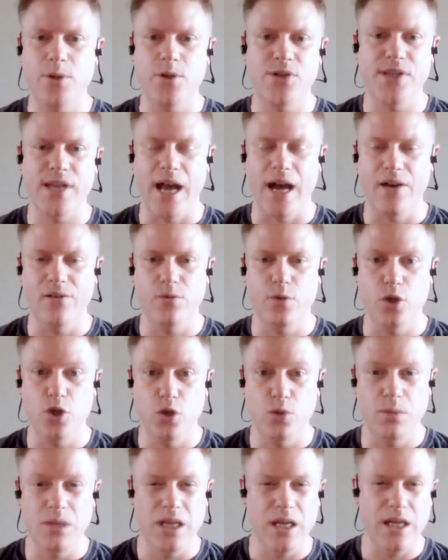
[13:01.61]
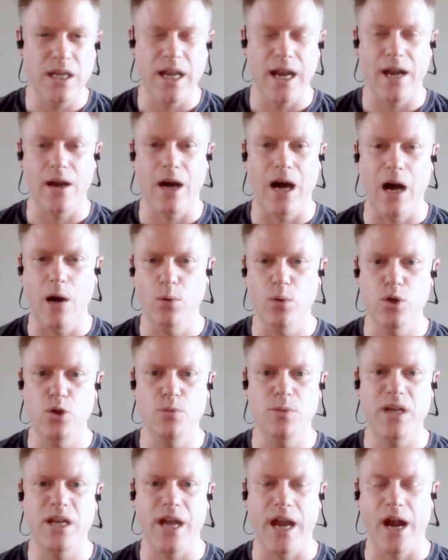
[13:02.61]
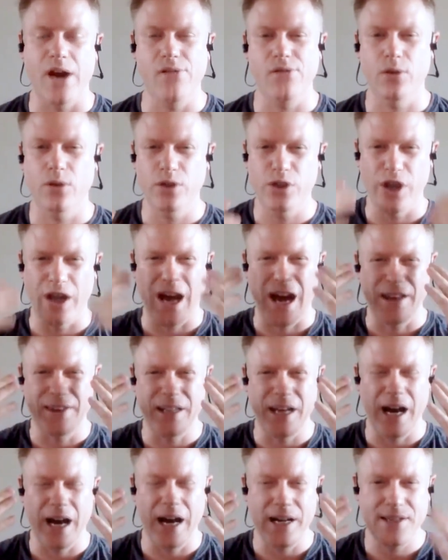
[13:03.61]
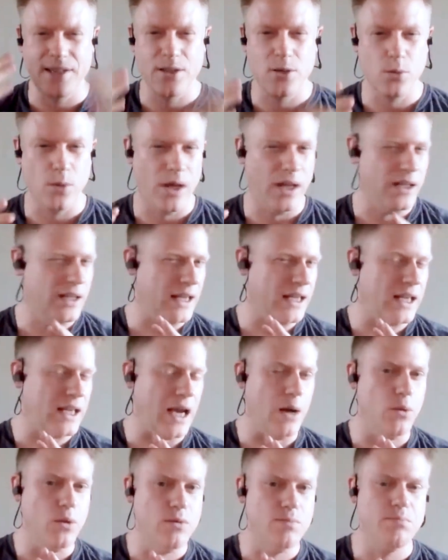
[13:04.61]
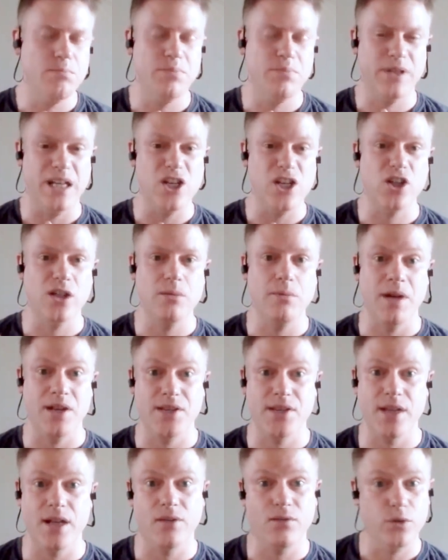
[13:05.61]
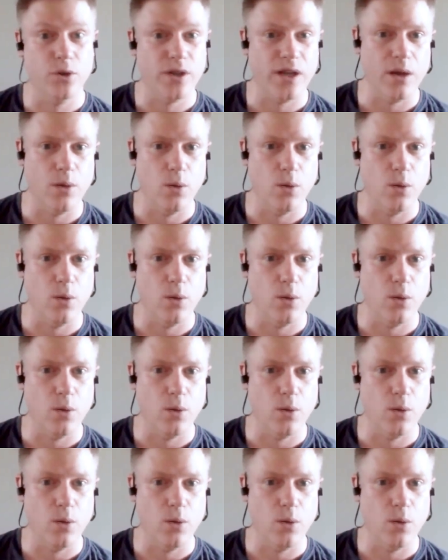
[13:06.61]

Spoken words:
yourself? How would you be careful? The eyes as well. Like I would potentially myself look